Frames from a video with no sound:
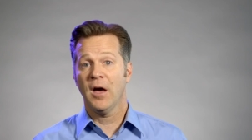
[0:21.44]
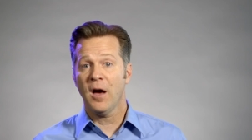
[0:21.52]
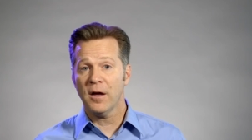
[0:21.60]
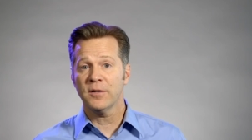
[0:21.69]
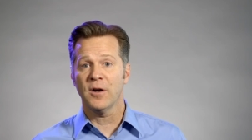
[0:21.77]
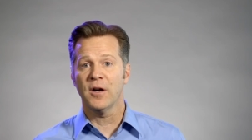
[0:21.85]

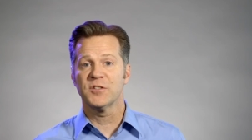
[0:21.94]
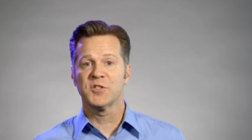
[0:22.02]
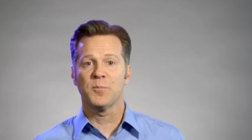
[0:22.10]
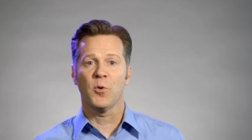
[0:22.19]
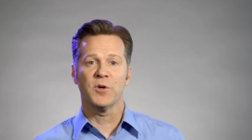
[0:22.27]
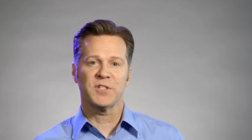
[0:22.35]
OnGuard
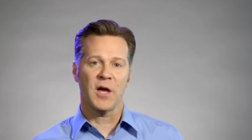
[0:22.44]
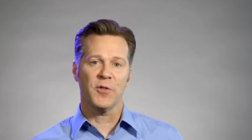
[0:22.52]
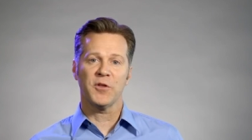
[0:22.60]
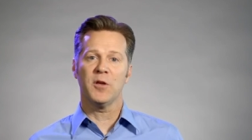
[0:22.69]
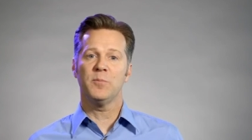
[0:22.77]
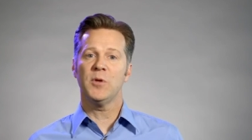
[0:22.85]
supports
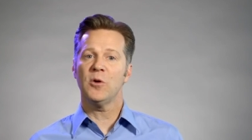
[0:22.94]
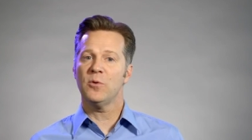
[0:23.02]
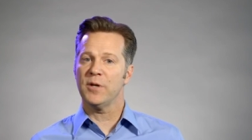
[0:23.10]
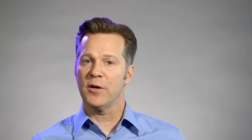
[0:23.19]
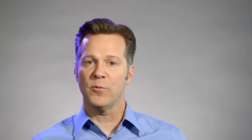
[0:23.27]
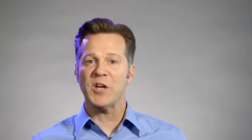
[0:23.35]
healthy
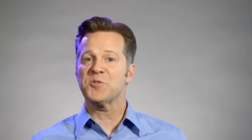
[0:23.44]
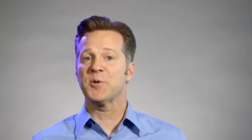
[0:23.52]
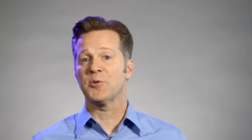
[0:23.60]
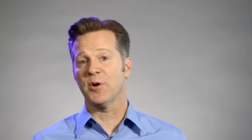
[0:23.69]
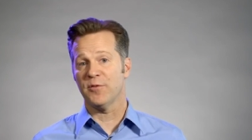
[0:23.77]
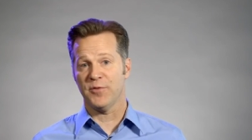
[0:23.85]
immune and
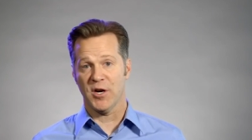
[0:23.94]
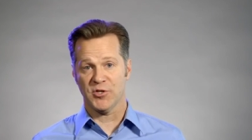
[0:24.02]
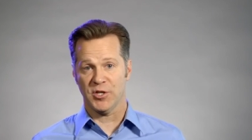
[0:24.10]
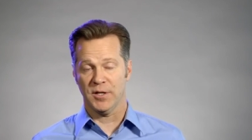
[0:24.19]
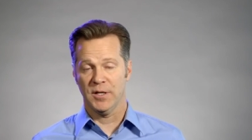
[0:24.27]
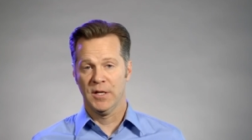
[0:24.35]
respiratory
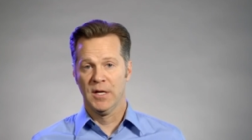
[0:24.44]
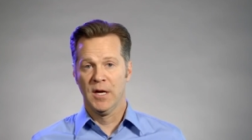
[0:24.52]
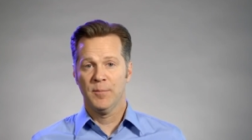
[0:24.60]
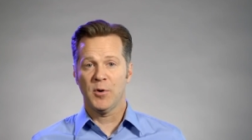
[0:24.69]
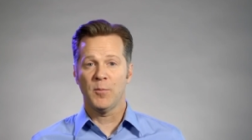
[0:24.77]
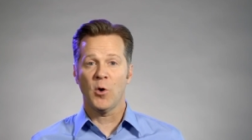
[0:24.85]
function,
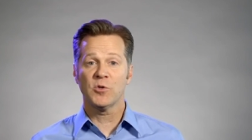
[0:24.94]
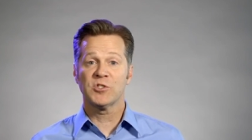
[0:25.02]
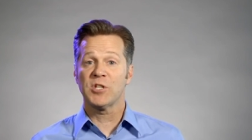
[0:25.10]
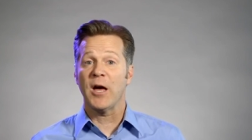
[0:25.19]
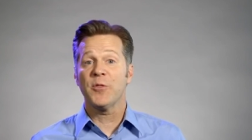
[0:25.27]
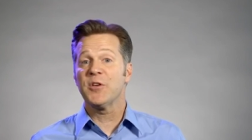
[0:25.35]

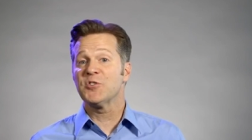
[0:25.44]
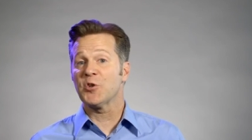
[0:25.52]
promotes healthy